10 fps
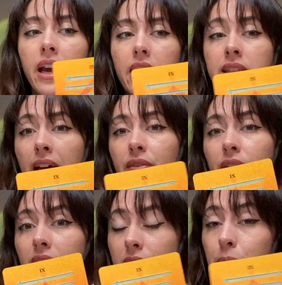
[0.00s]
It's
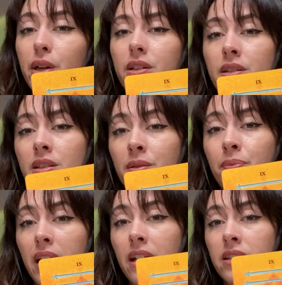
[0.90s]
heavy, it's burdensome,
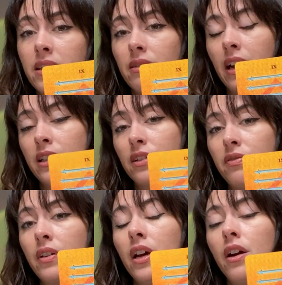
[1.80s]
it kind of
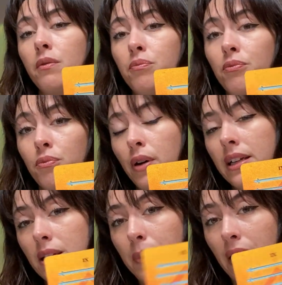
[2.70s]

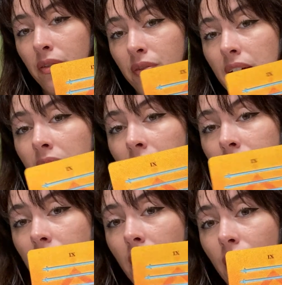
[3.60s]
brings about
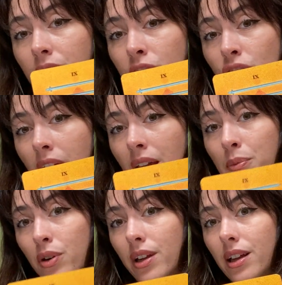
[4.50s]
feelings of shame
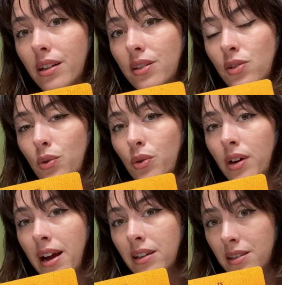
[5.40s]
or guilt or
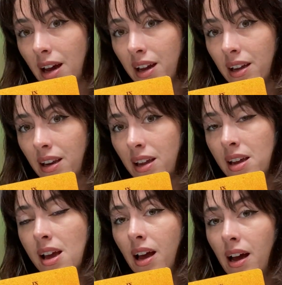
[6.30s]
anxiety,
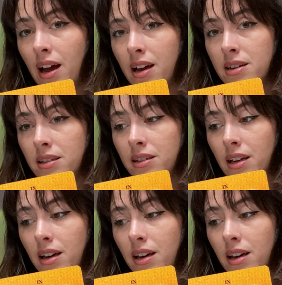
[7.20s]
and